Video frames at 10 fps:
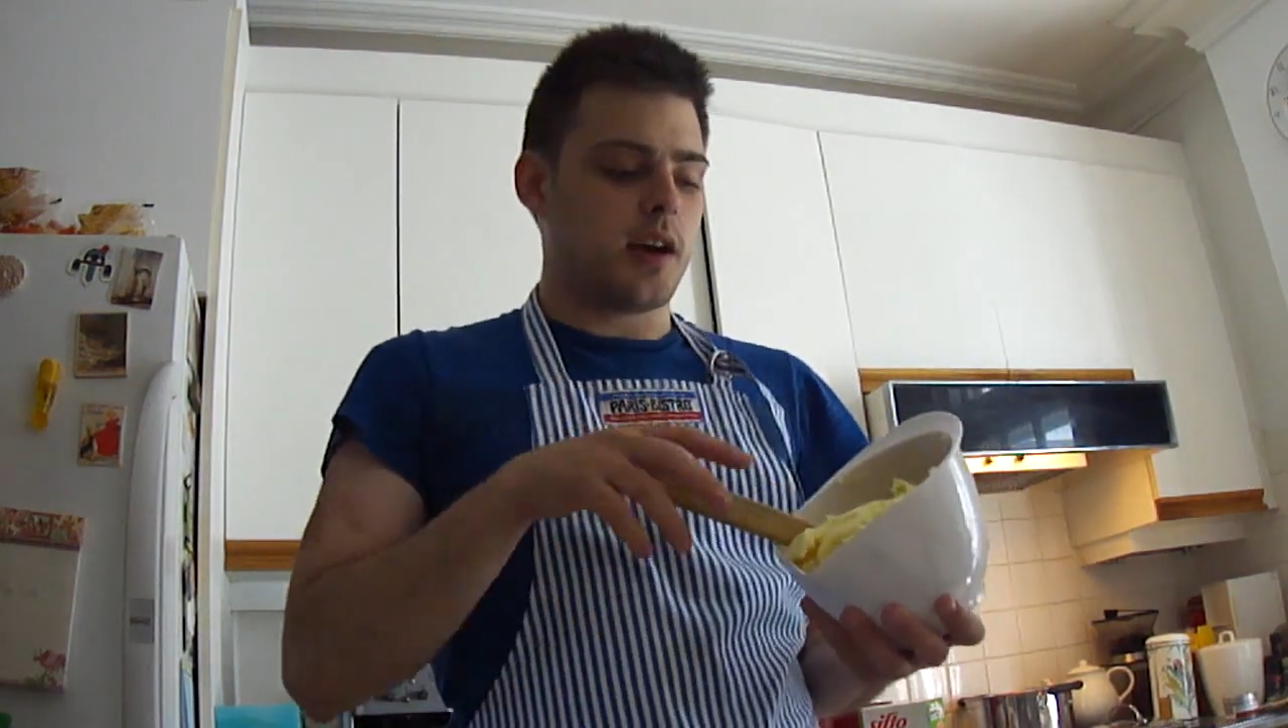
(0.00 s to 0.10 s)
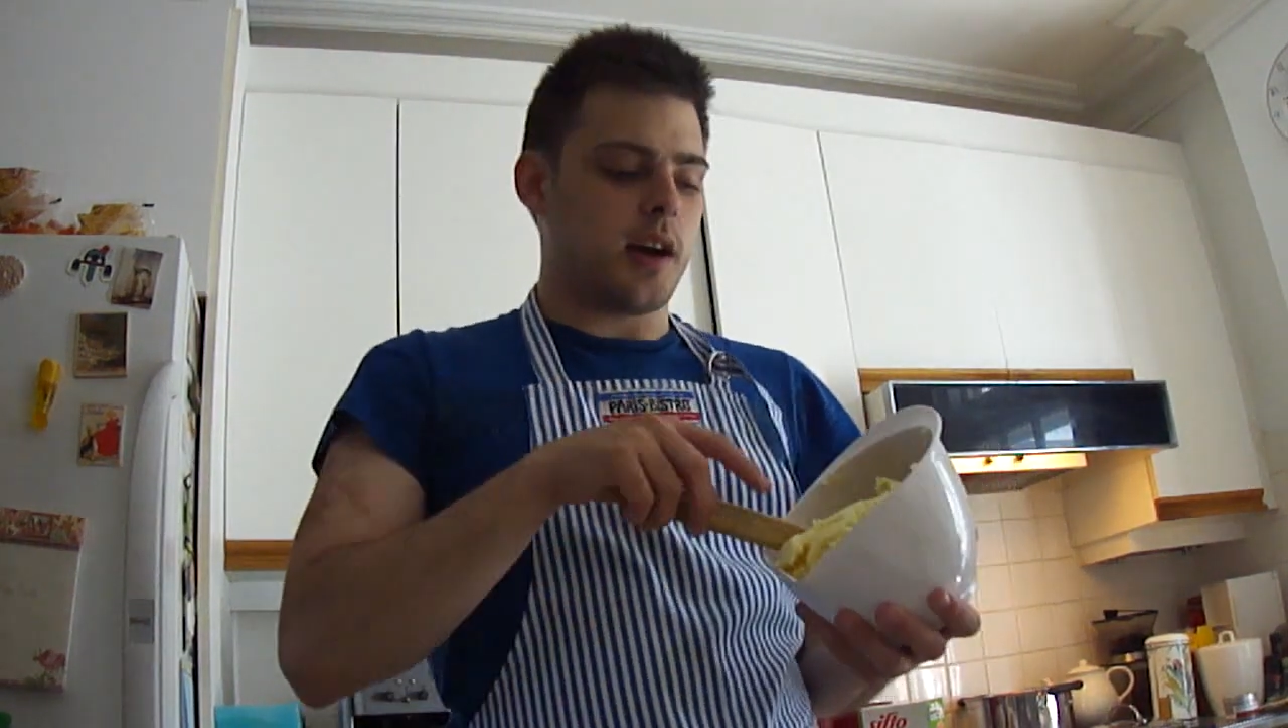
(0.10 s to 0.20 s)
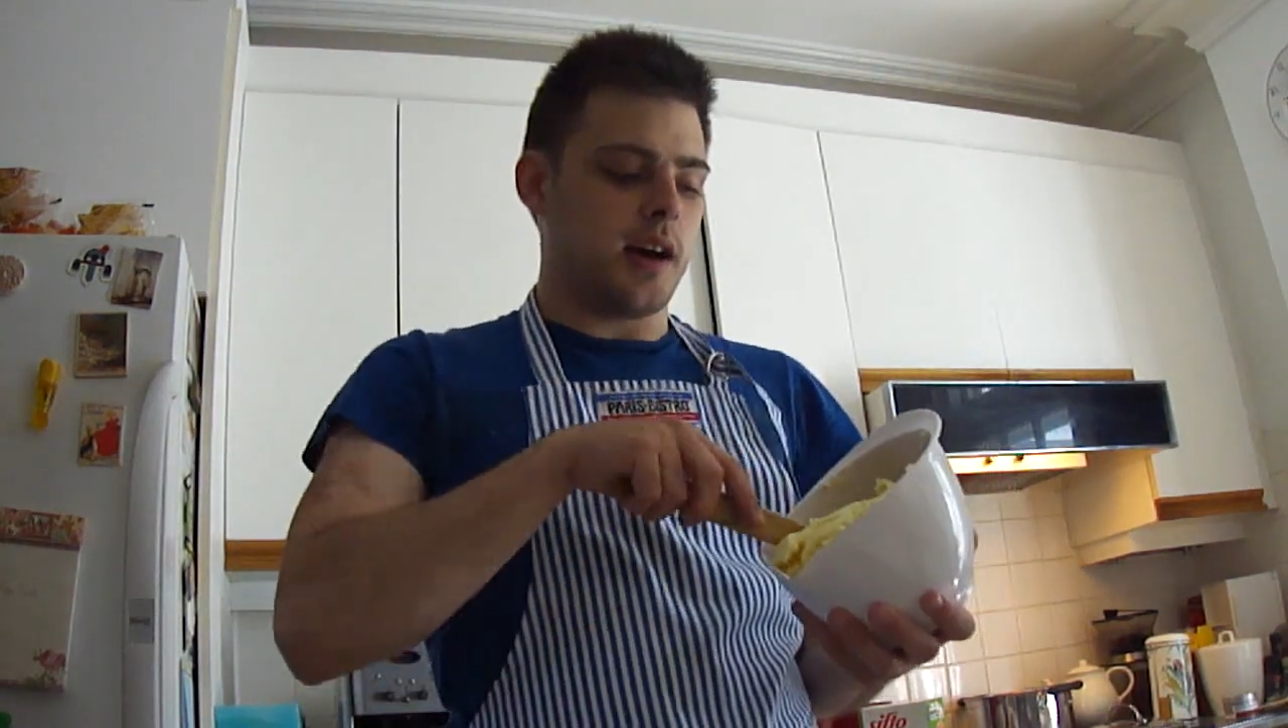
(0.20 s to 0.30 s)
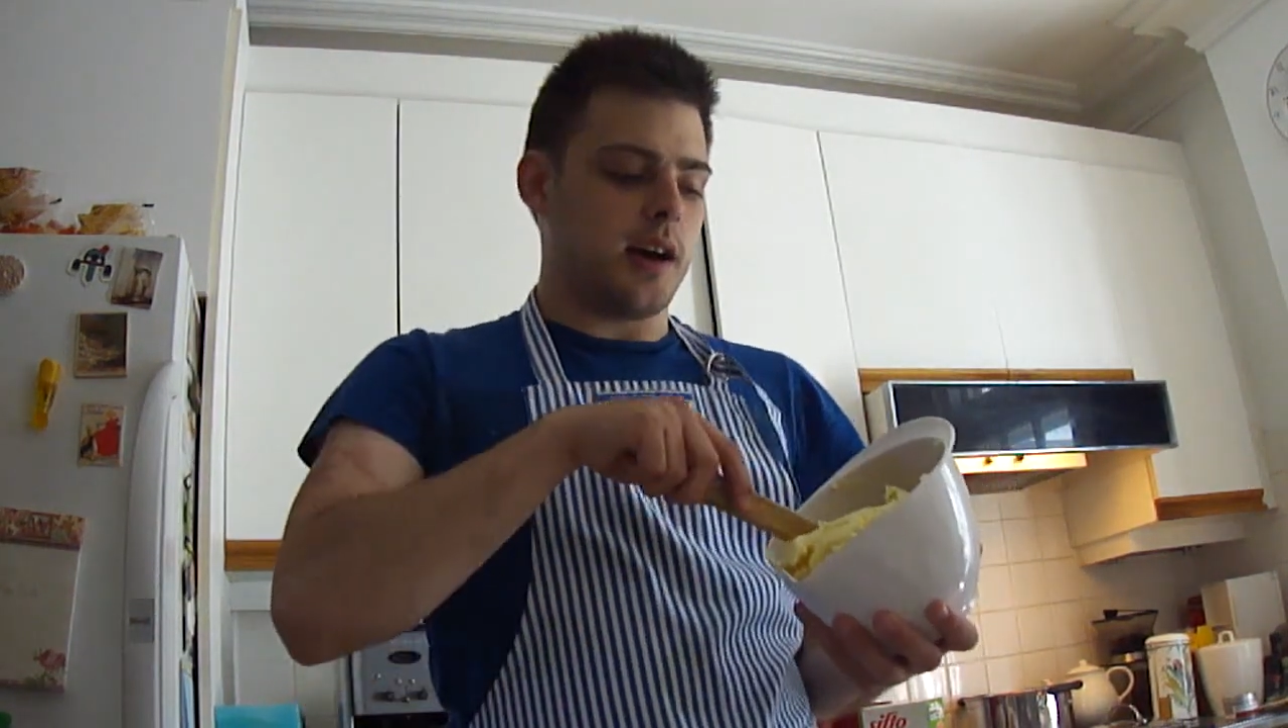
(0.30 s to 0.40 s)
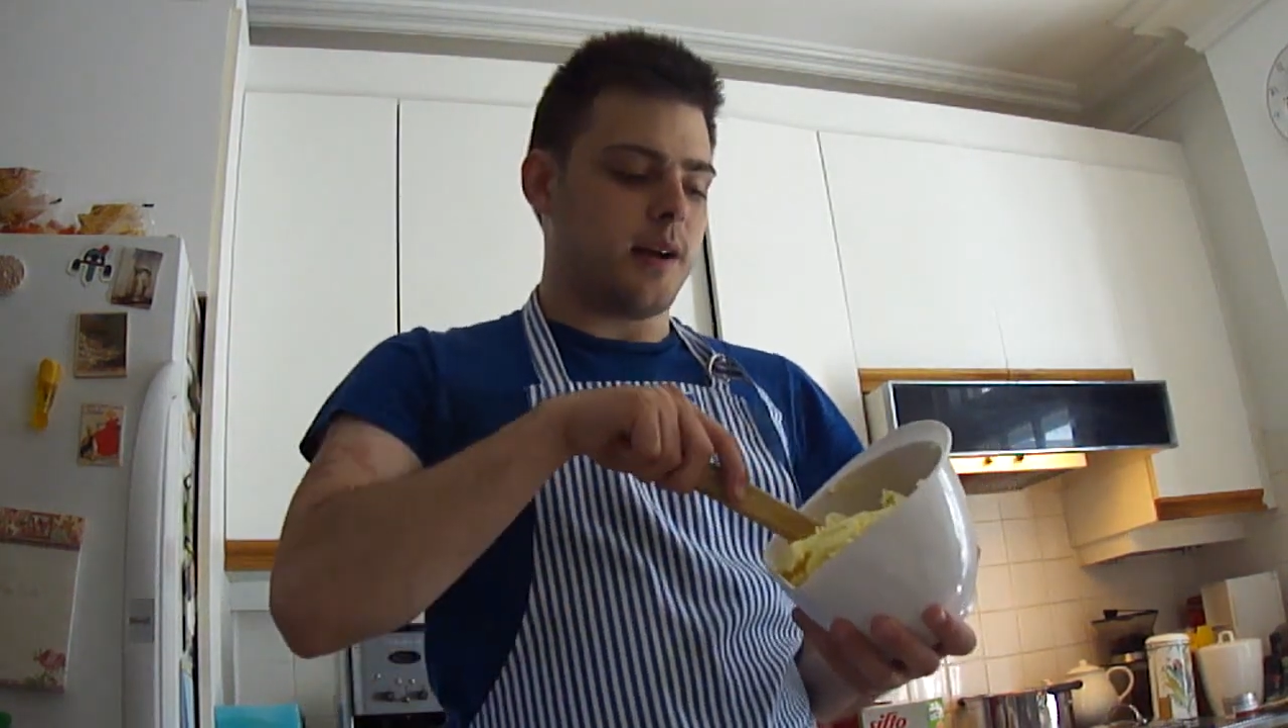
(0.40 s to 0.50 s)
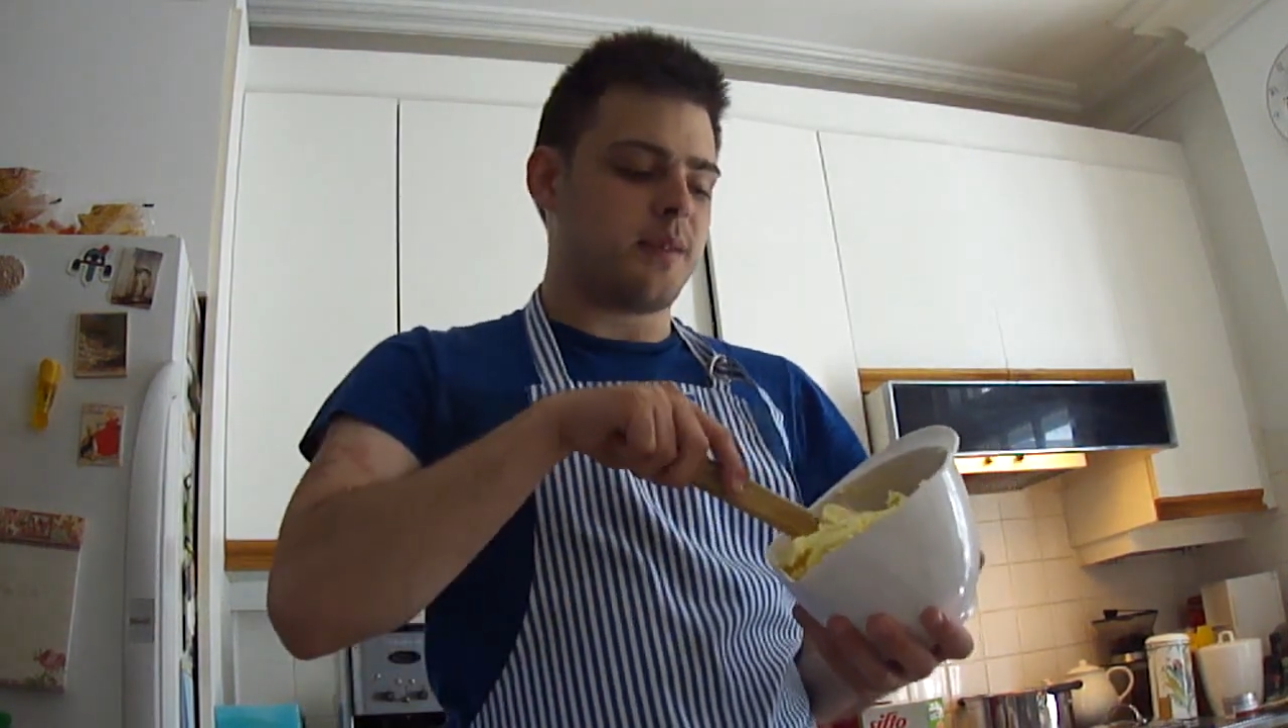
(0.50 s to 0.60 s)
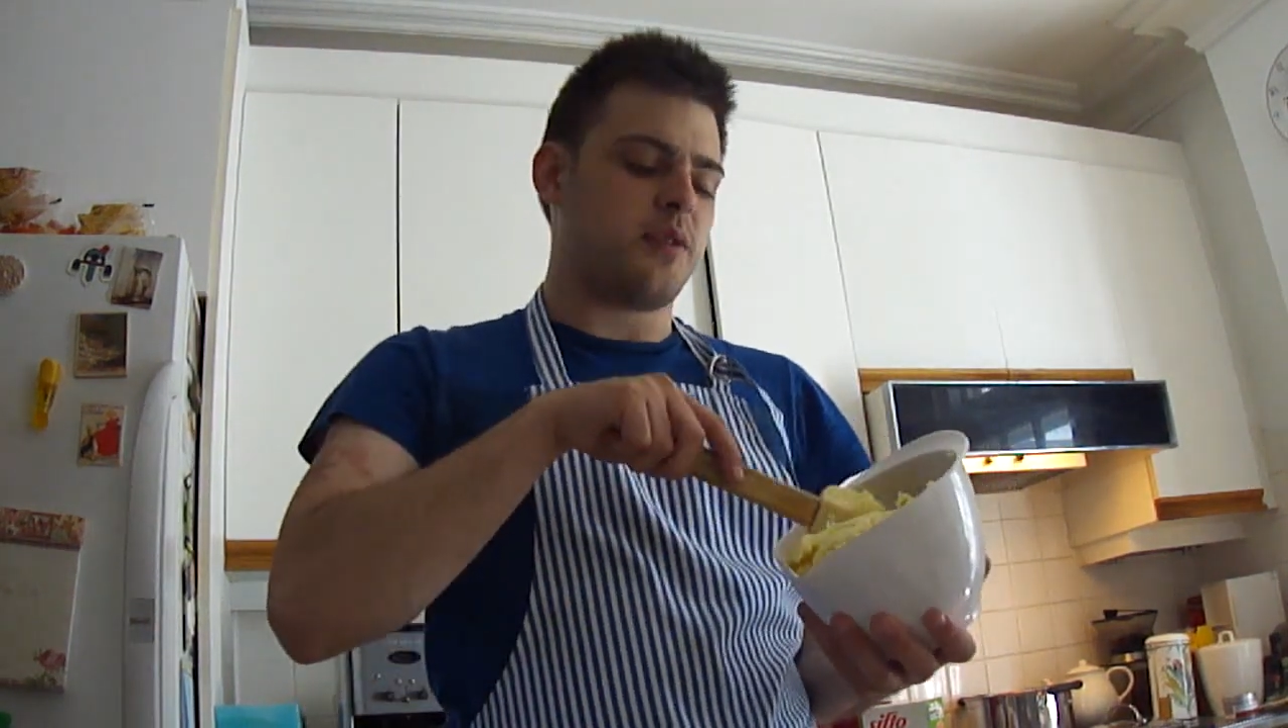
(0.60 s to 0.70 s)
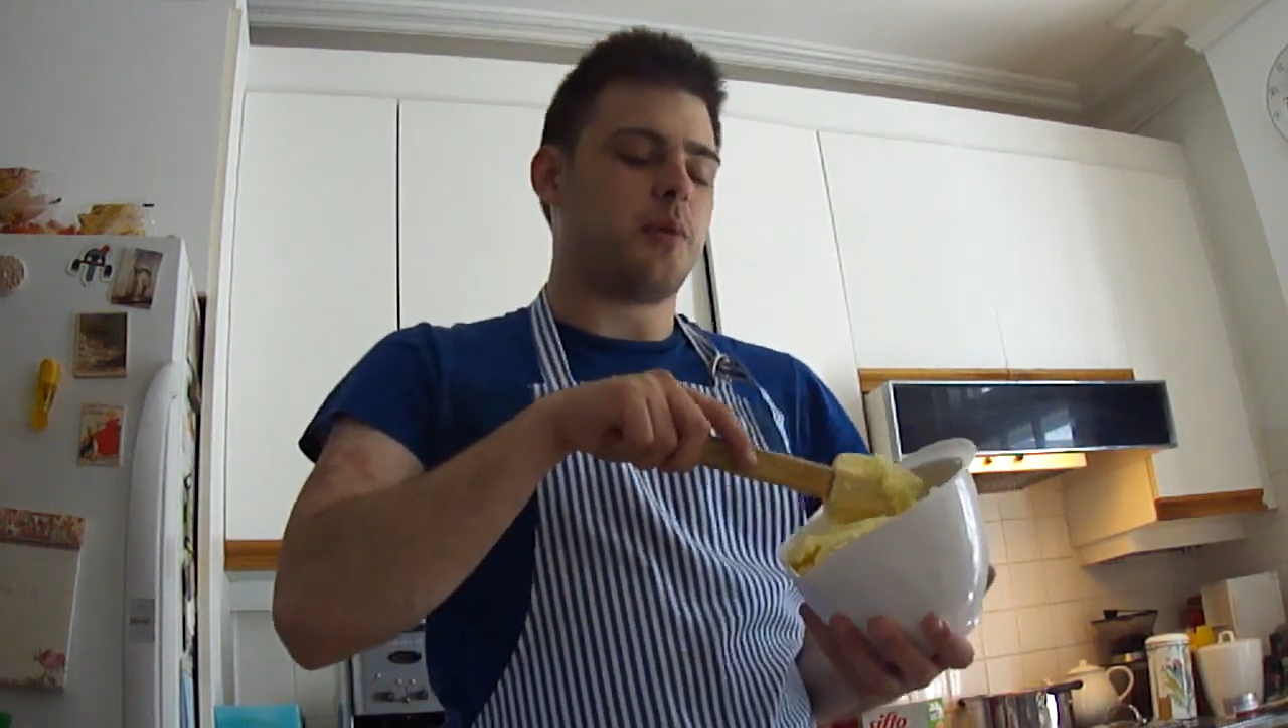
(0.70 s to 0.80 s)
If